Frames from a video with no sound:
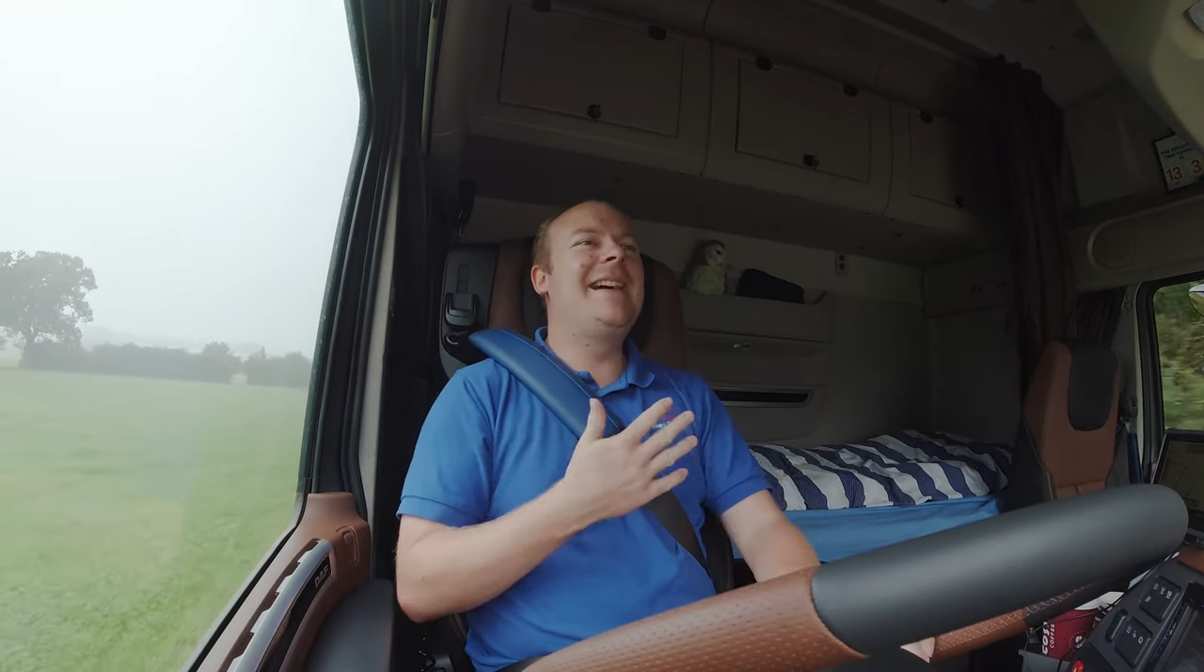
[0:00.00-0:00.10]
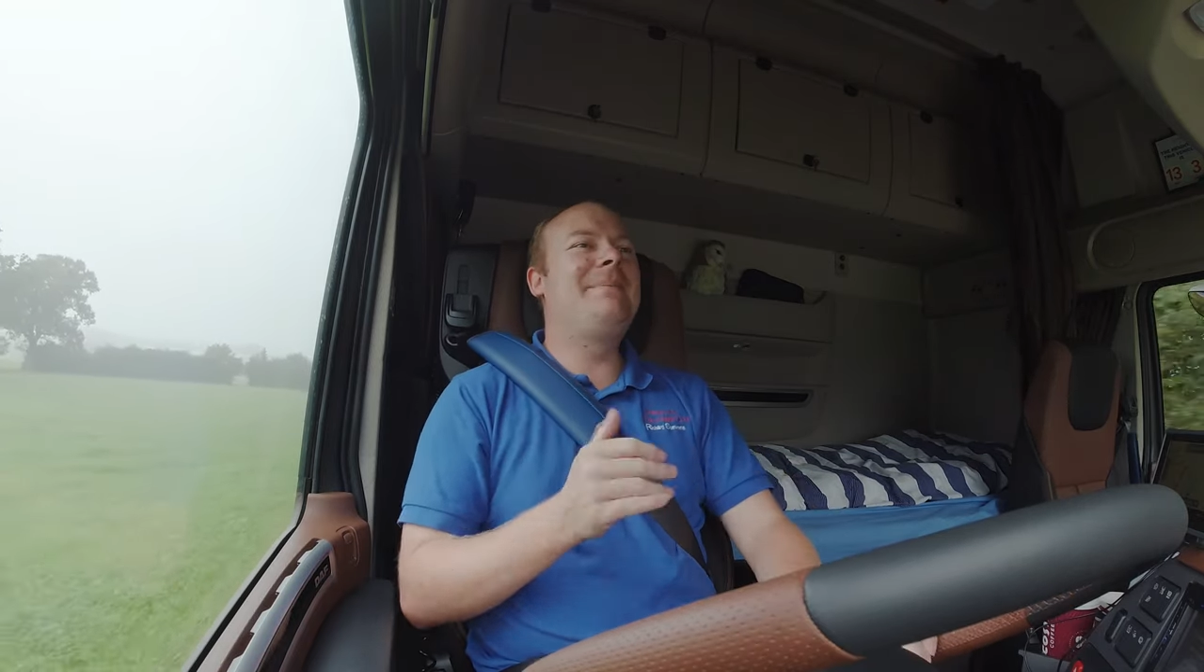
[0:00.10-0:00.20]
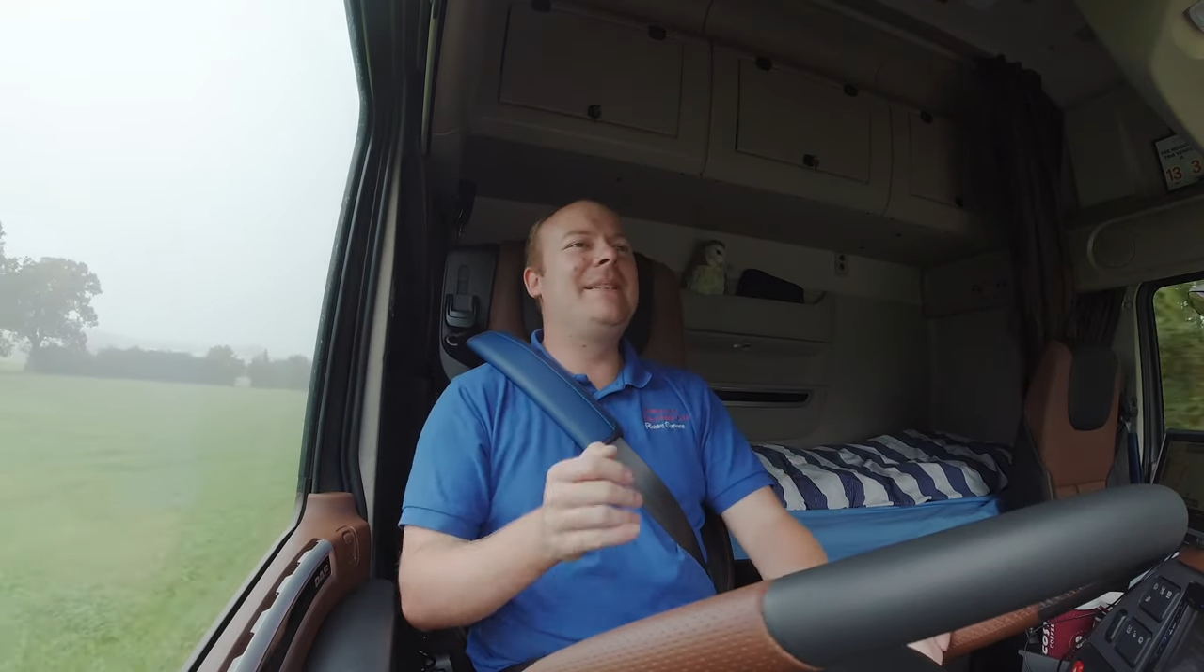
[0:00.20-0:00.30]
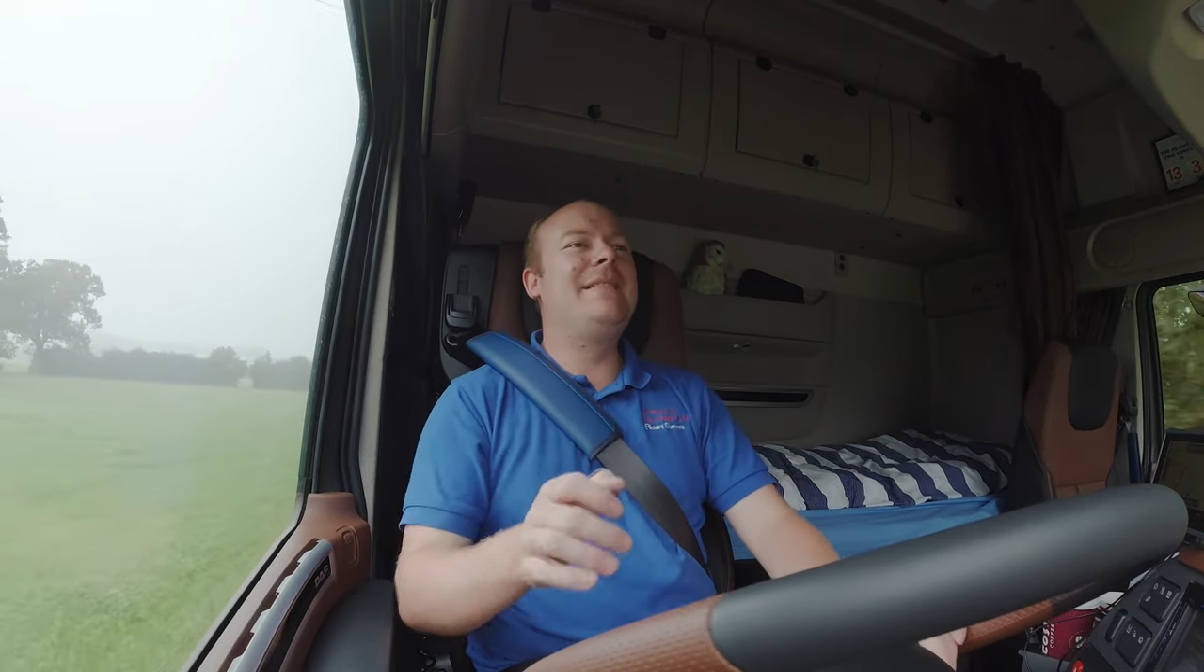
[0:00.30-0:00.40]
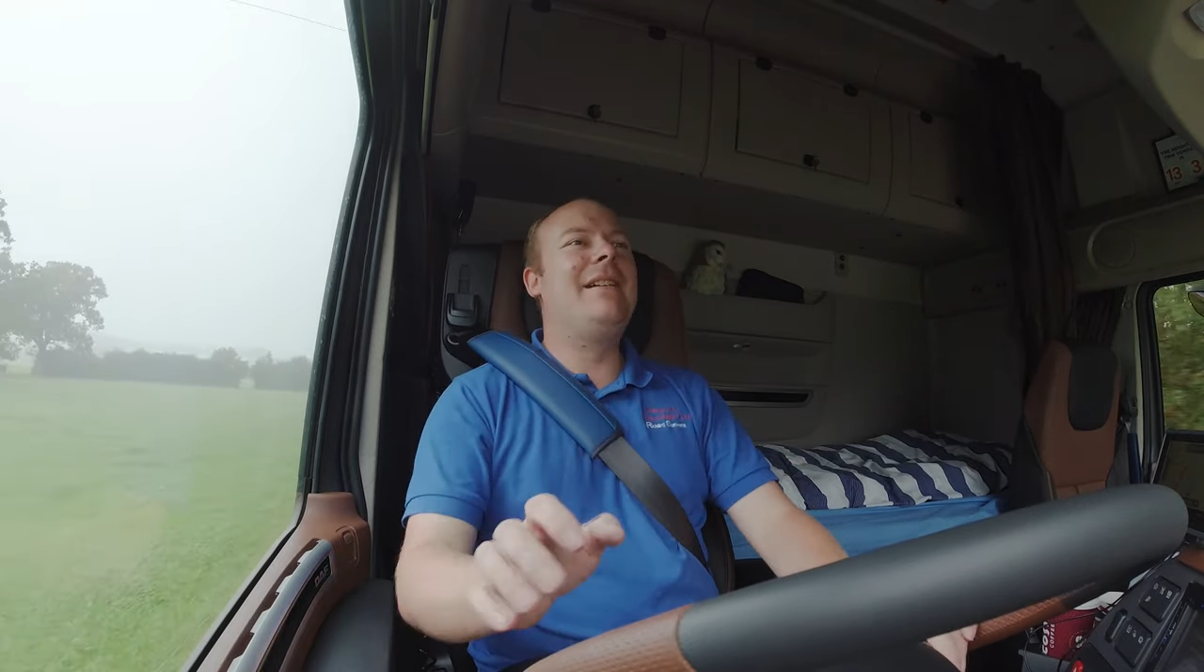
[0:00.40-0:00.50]

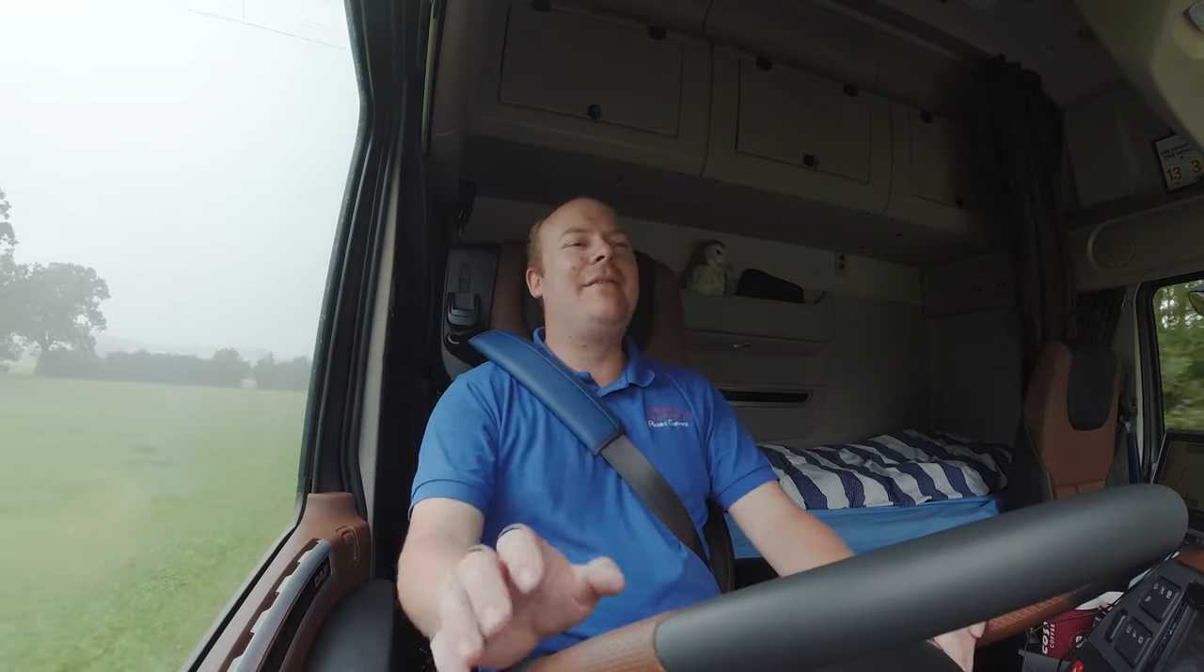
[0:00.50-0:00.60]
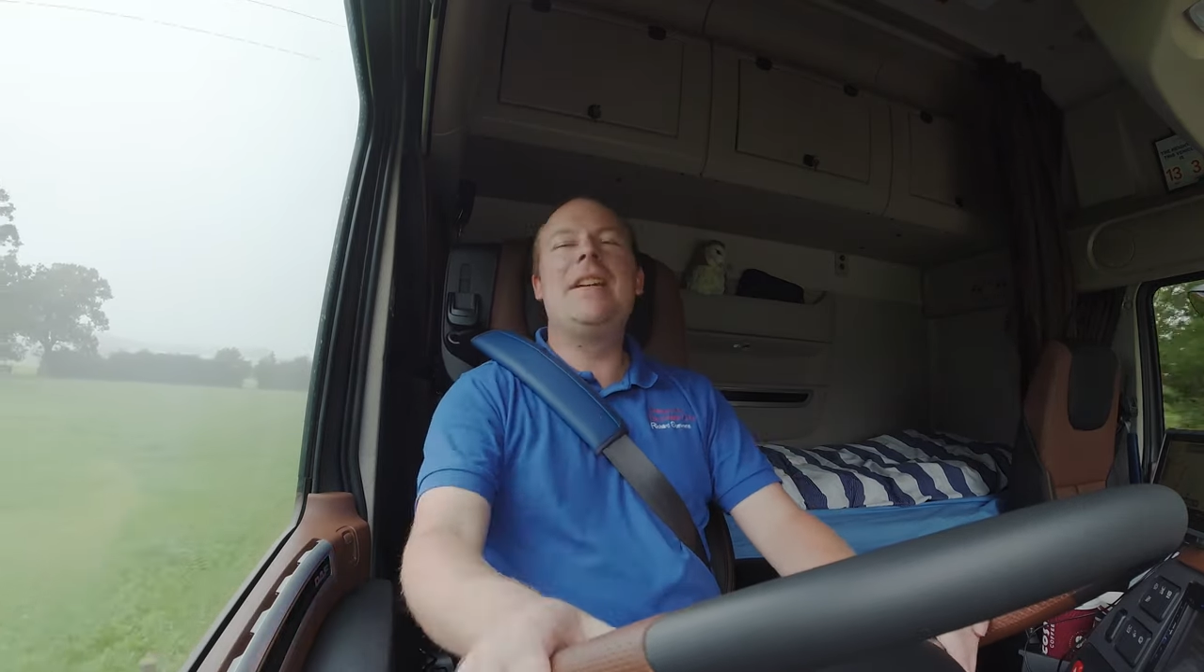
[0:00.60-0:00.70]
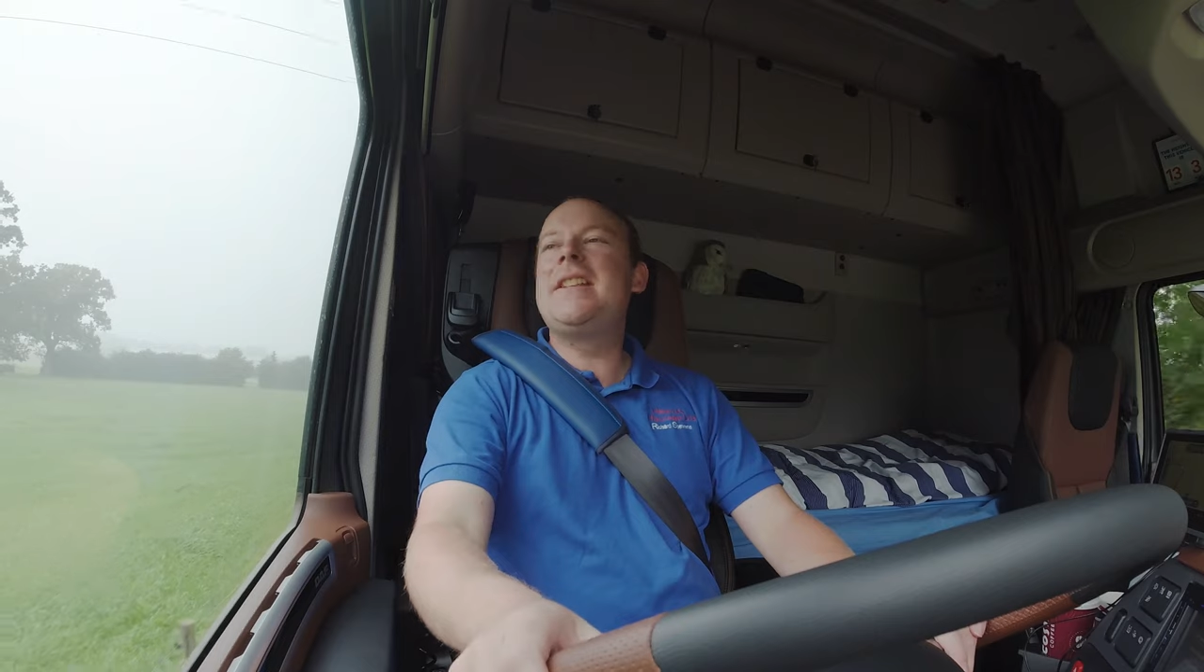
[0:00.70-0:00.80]
that put you off.